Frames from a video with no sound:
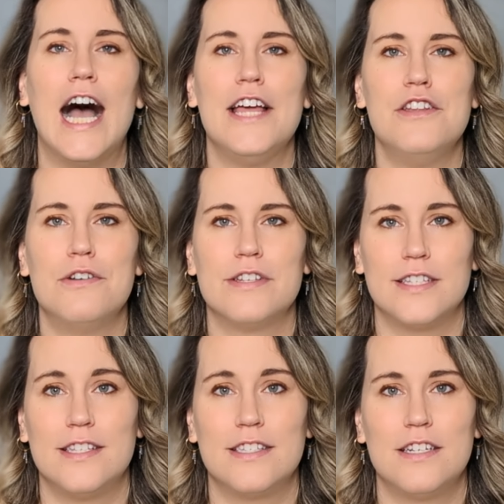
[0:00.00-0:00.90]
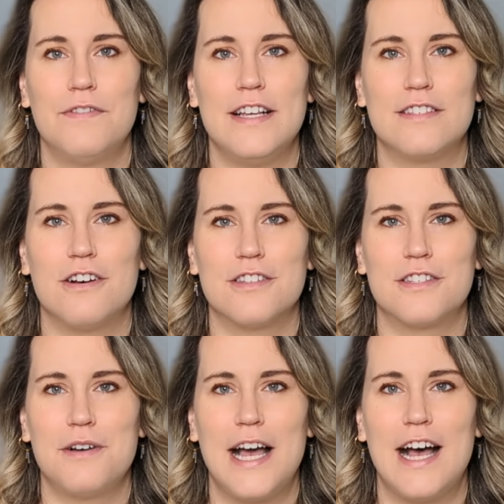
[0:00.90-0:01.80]
I noticed that this device
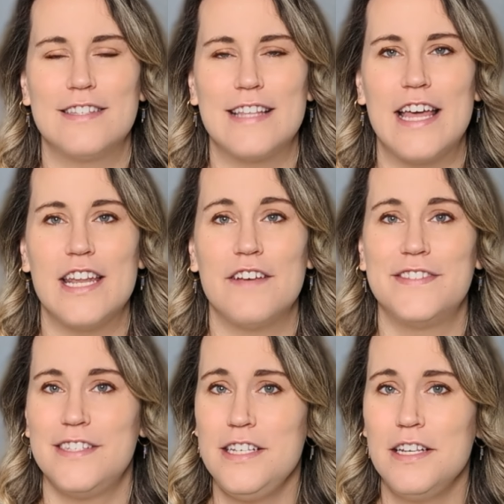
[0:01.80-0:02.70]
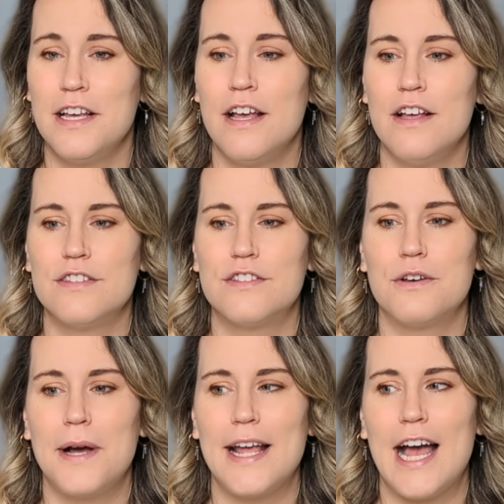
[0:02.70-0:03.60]
also has NFC,
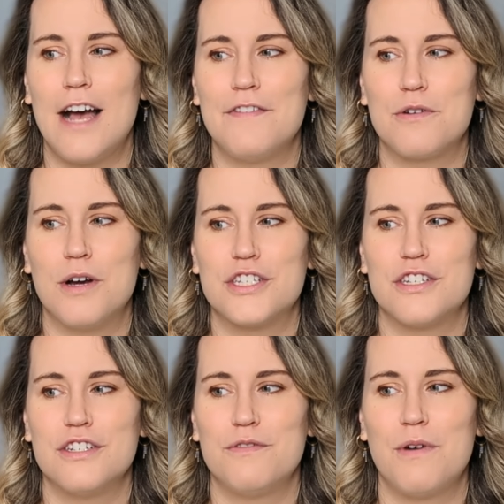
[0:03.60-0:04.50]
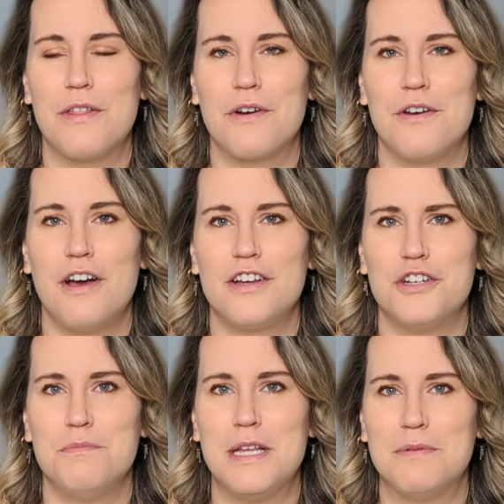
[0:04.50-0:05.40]
so I have a question of whether or not
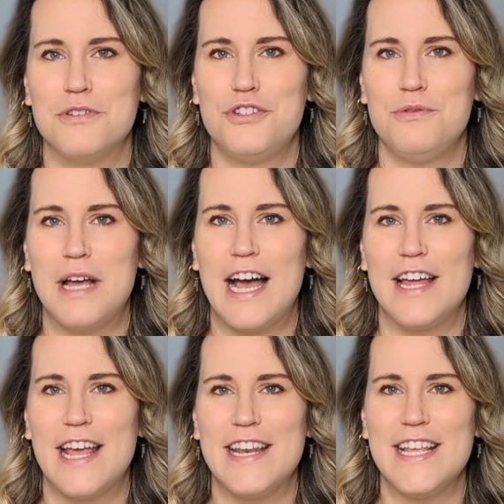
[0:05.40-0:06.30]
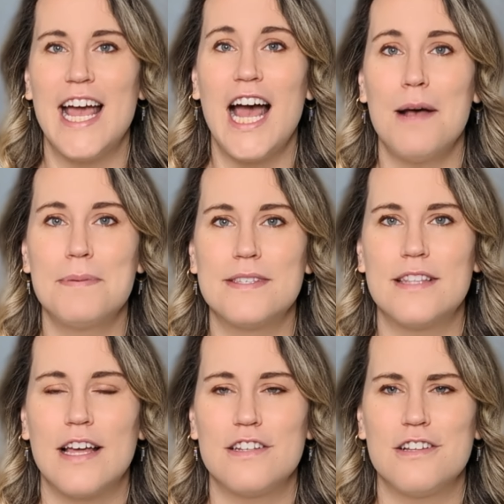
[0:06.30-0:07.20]
you'll be able to add any apps
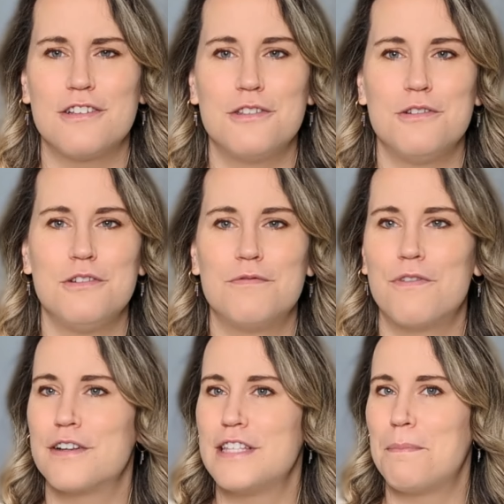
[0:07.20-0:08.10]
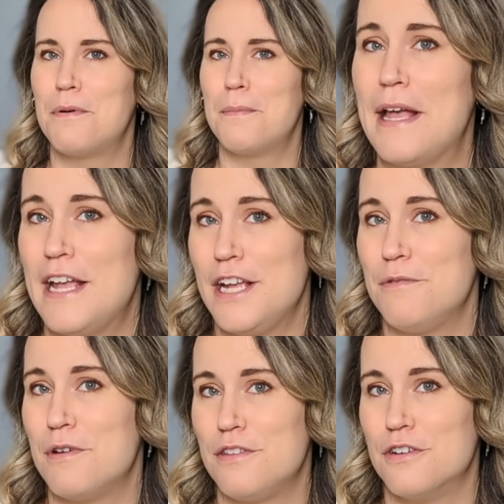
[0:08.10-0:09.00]
that include, for example,
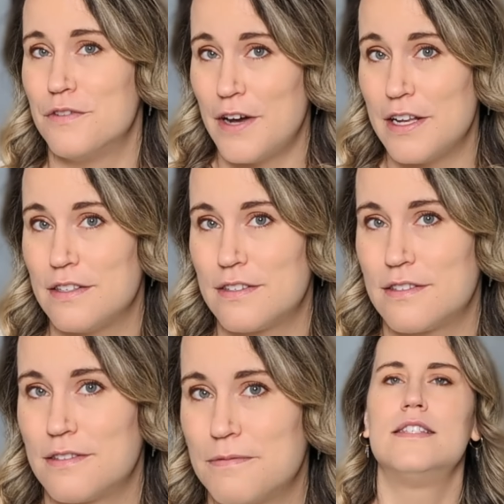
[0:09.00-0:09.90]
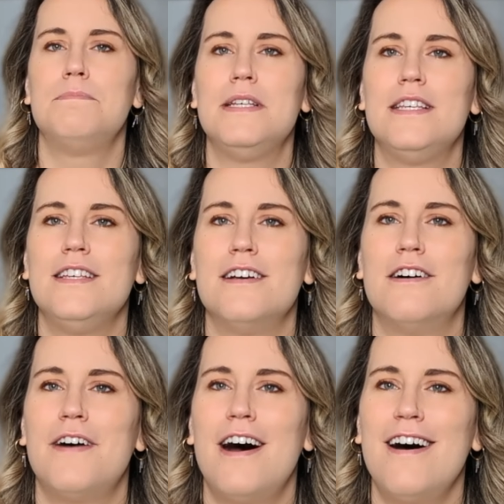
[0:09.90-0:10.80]
paying with your device. Speaking
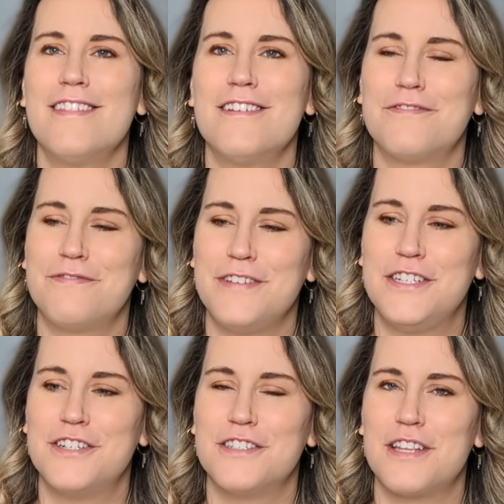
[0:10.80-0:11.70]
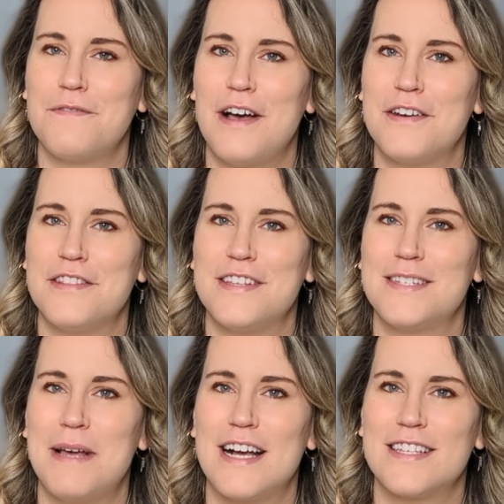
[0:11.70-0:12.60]
of other features found in the
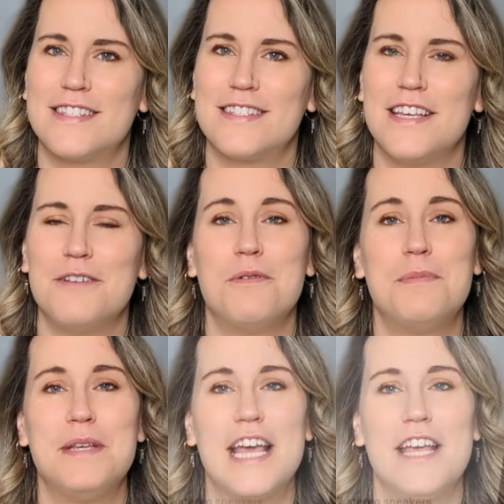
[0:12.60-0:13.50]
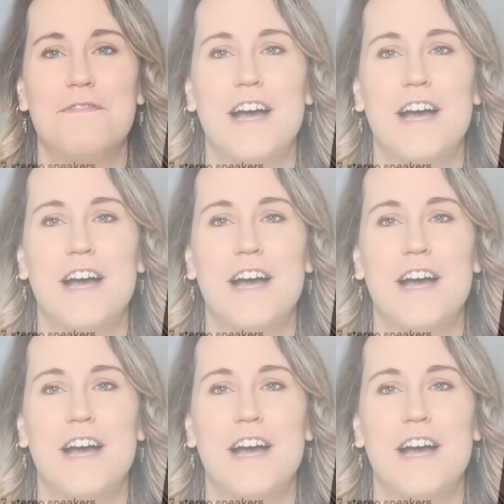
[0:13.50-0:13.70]
specs, it will be a